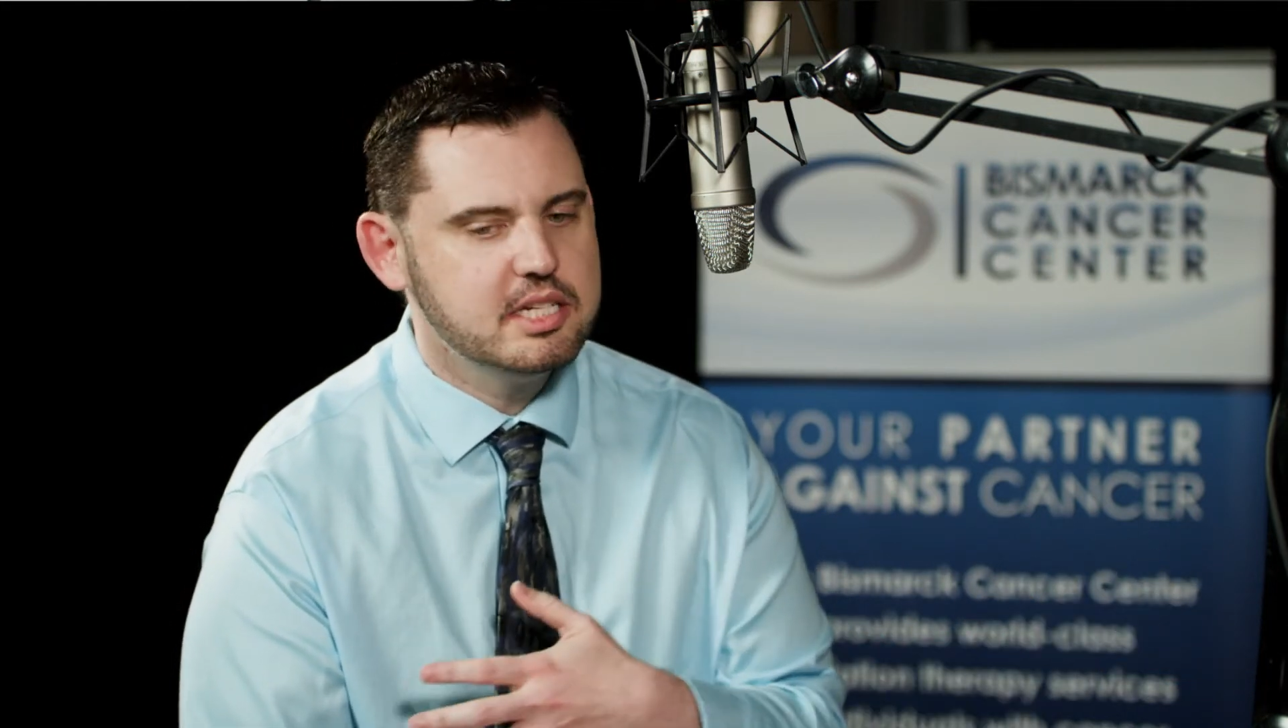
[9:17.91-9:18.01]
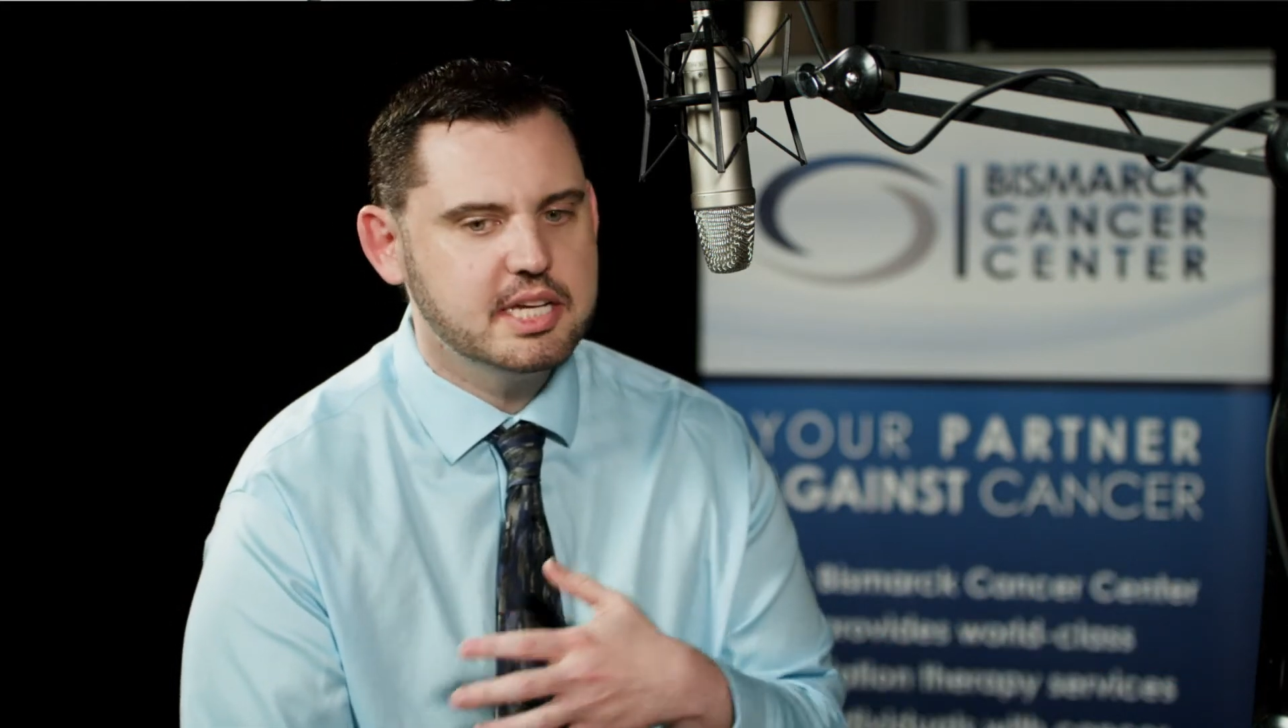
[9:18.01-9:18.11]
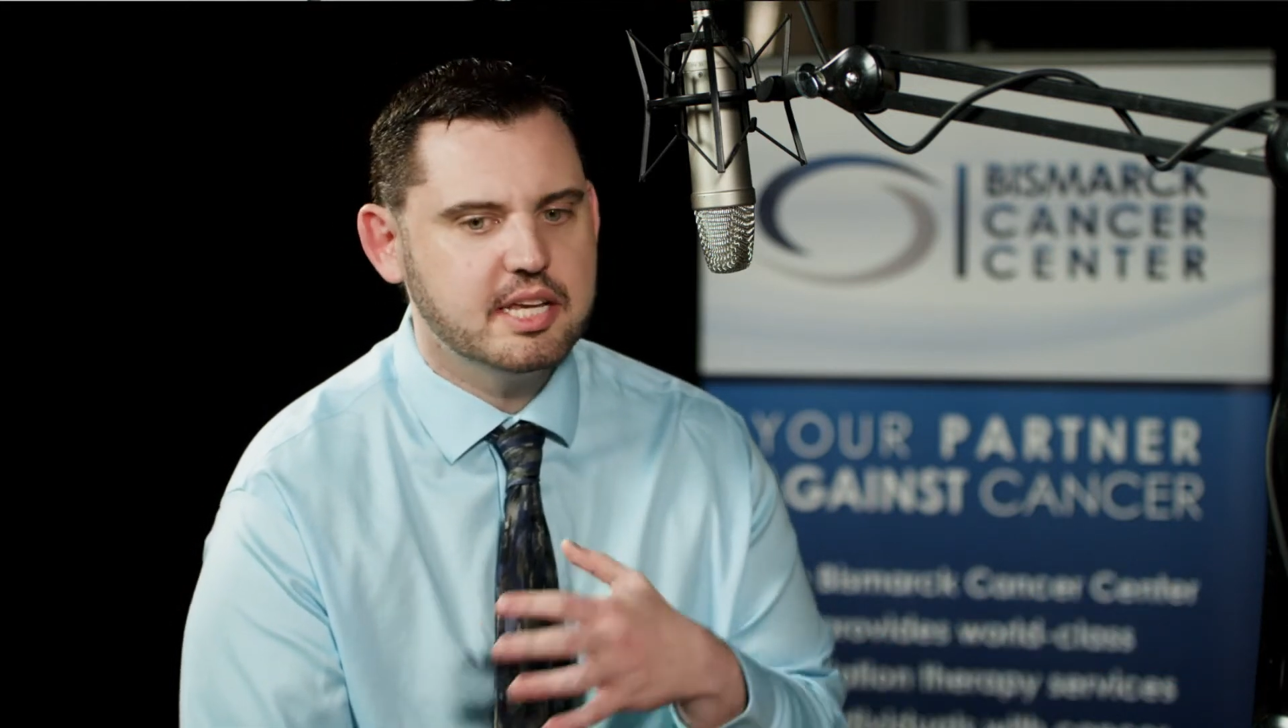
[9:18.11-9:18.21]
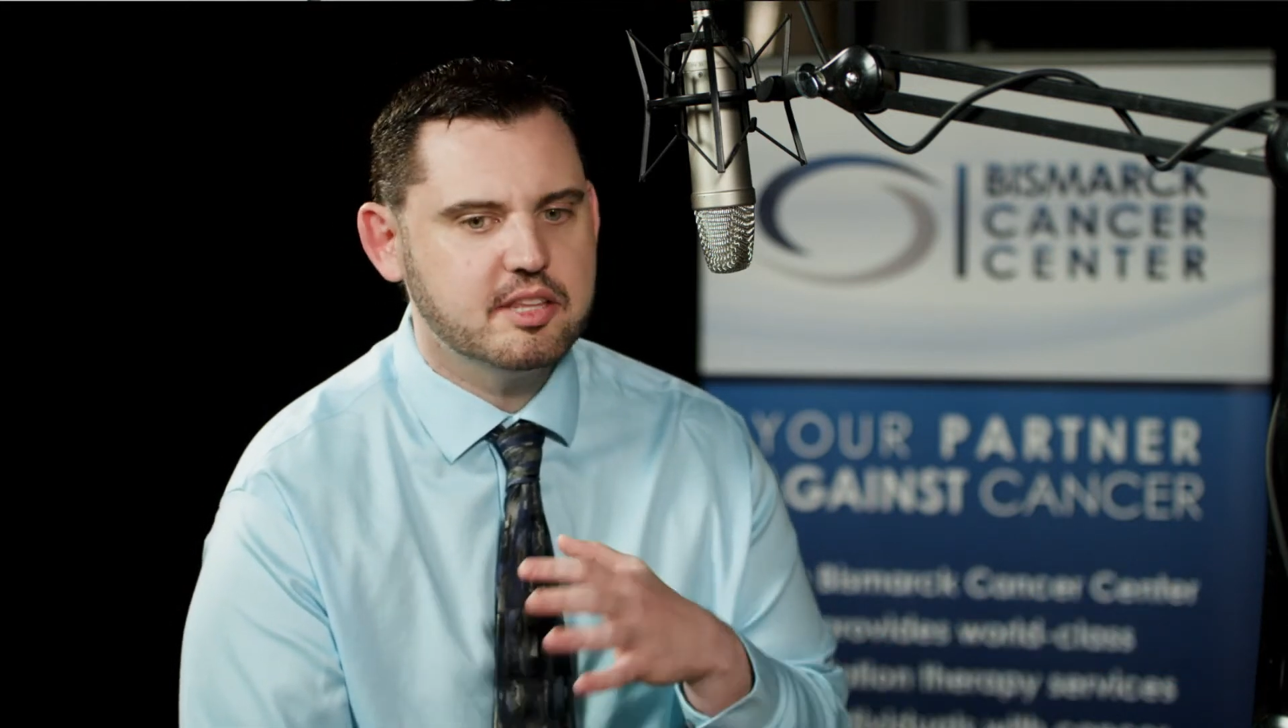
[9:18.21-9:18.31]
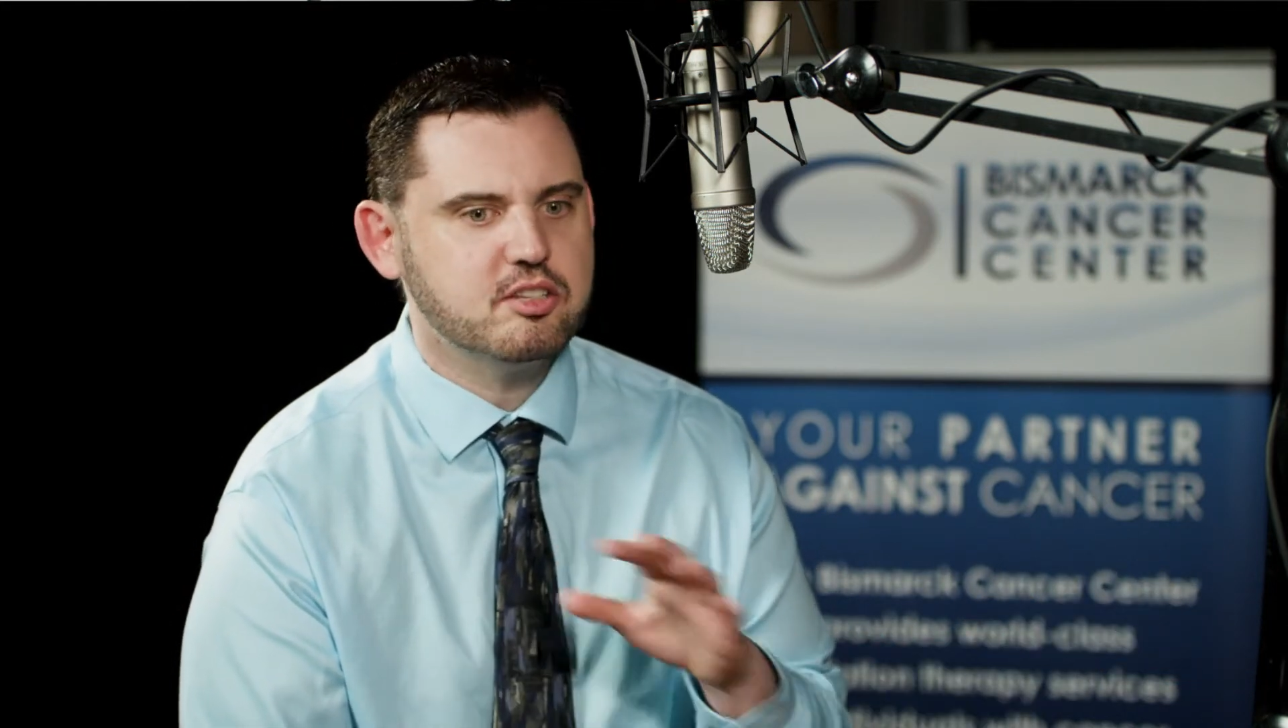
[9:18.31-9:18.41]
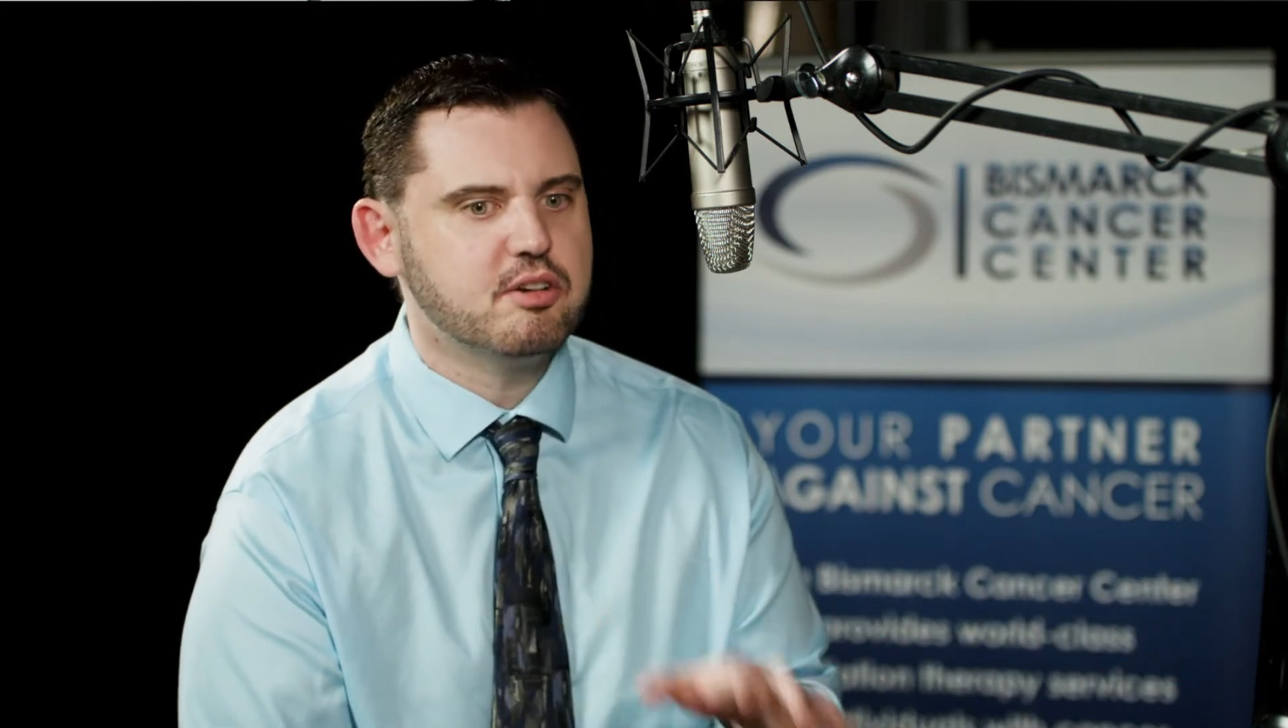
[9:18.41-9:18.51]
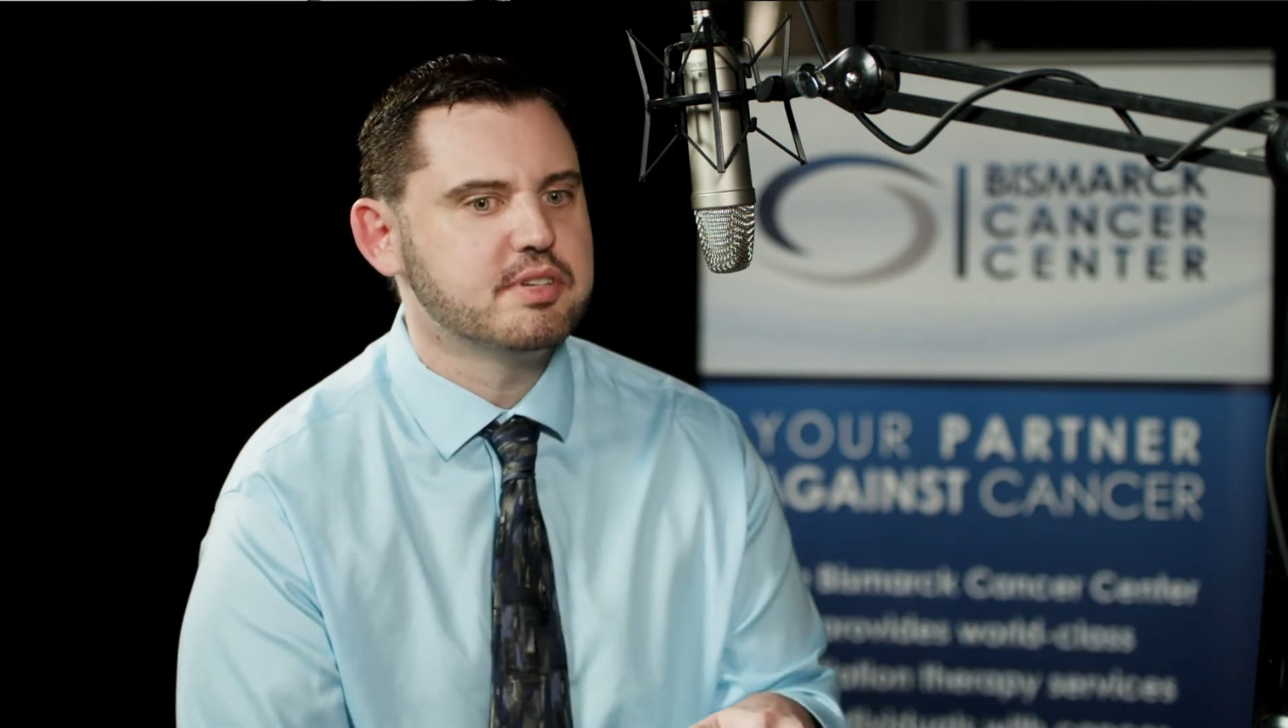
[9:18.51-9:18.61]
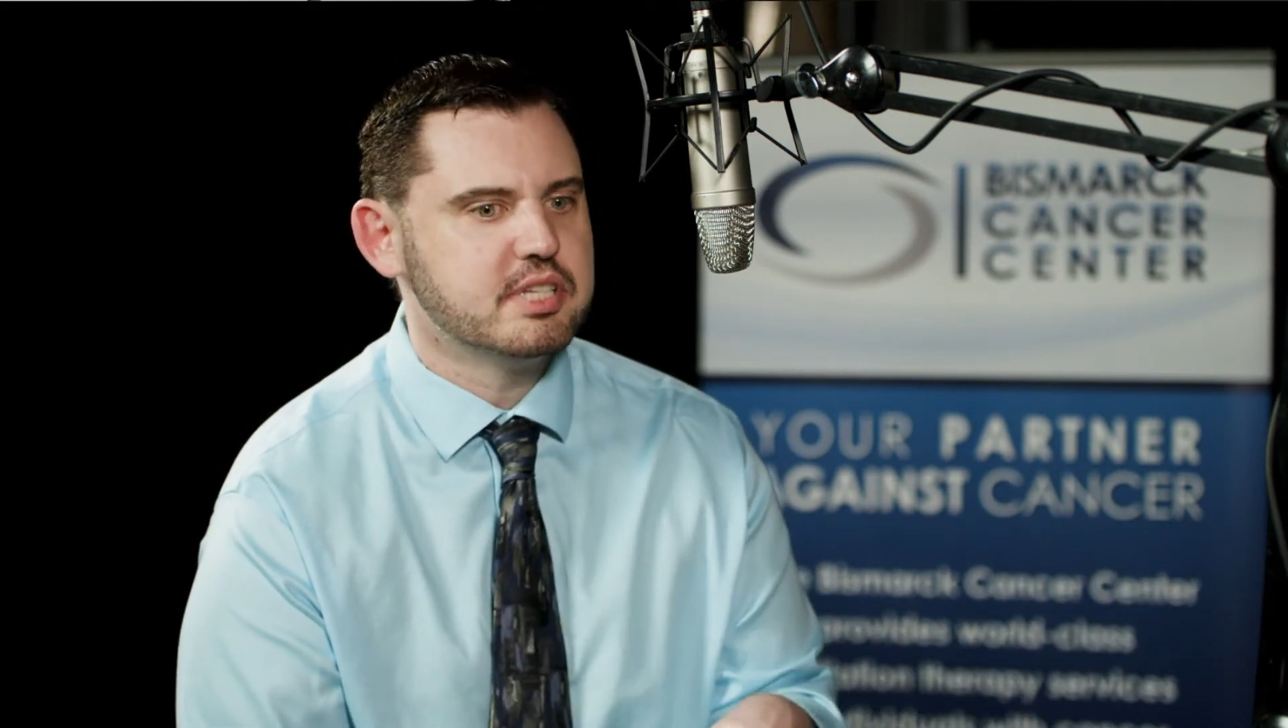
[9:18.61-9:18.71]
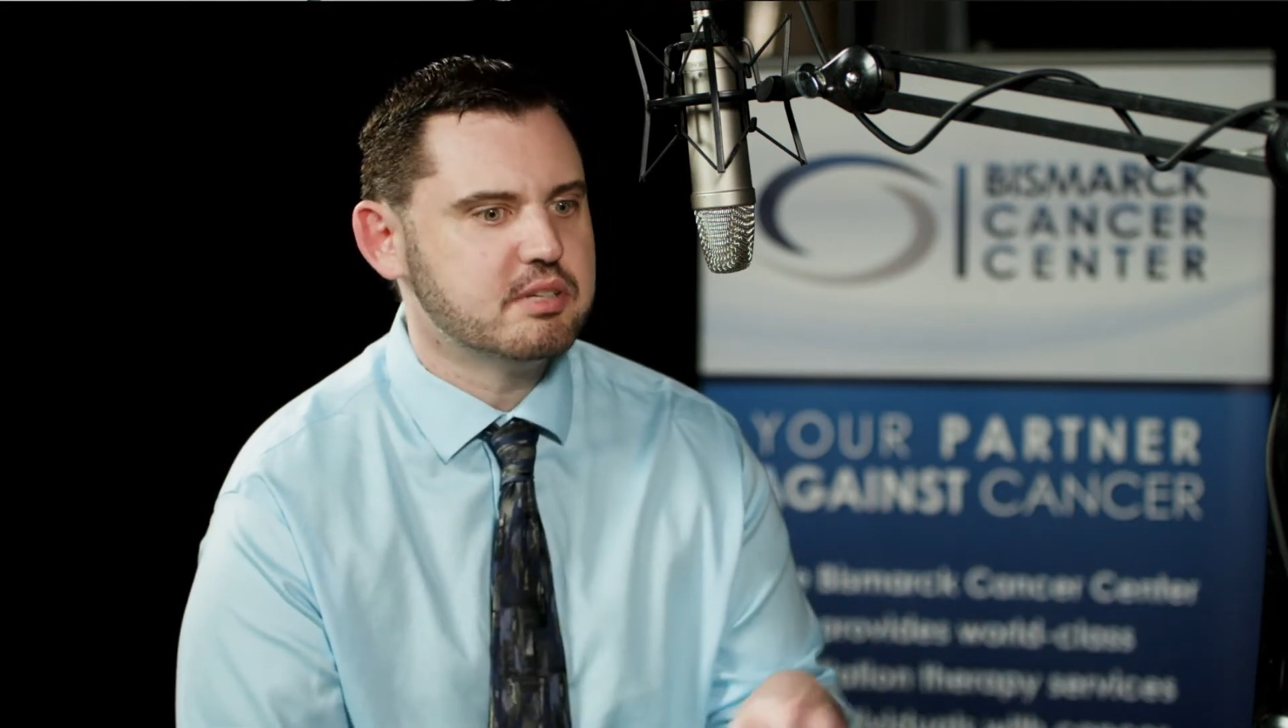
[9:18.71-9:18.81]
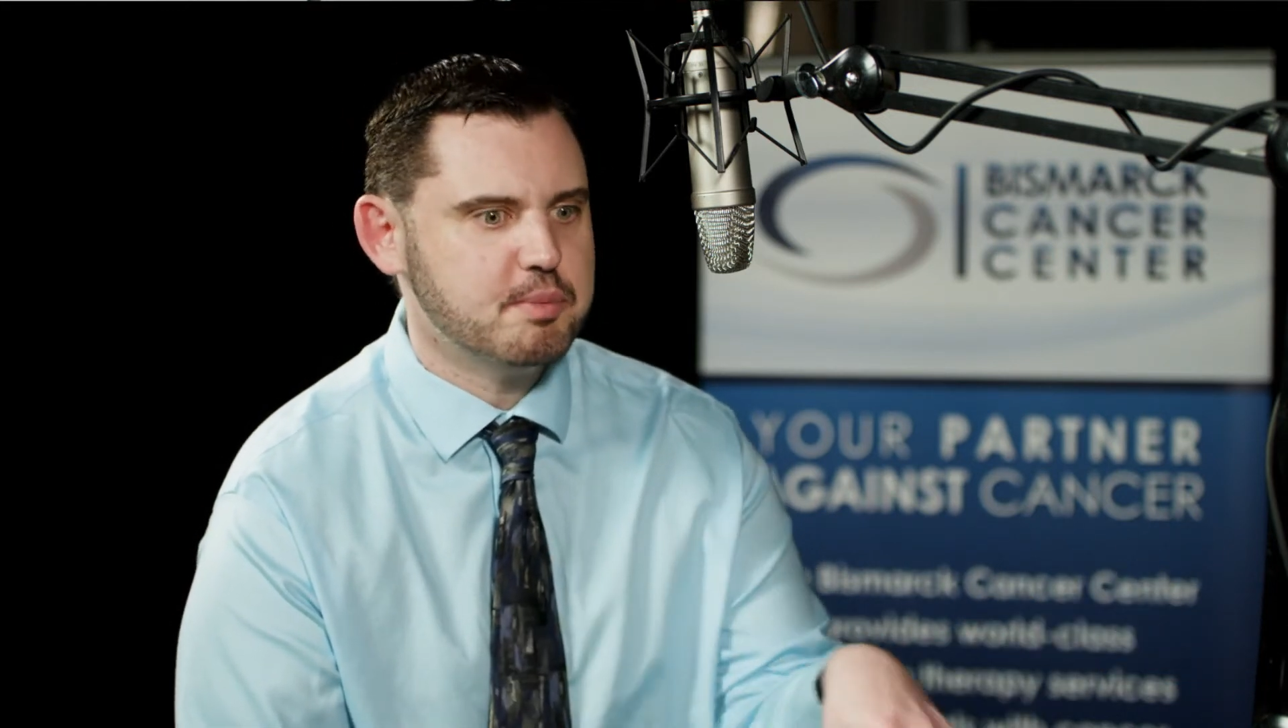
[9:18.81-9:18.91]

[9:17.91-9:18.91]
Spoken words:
to get the services